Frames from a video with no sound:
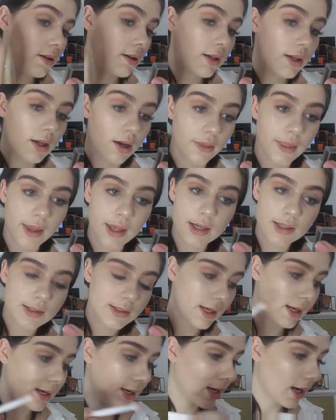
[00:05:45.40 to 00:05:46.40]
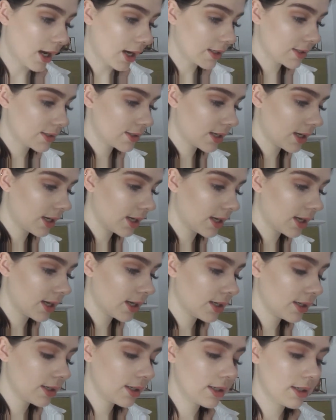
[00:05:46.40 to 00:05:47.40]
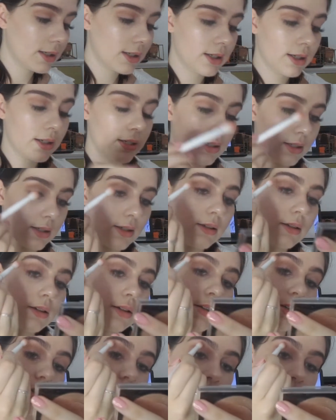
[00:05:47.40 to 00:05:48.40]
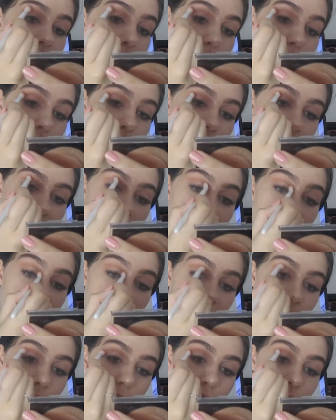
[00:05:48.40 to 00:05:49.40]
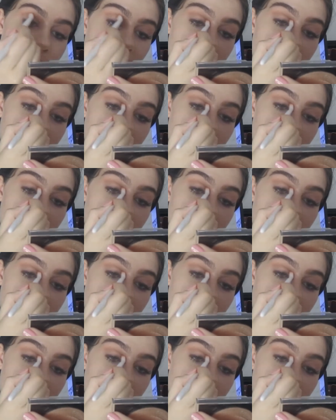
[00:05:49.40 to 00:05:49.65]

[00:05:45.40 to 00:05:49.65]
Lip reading: Yeah, that is a nice color. I'm liking that.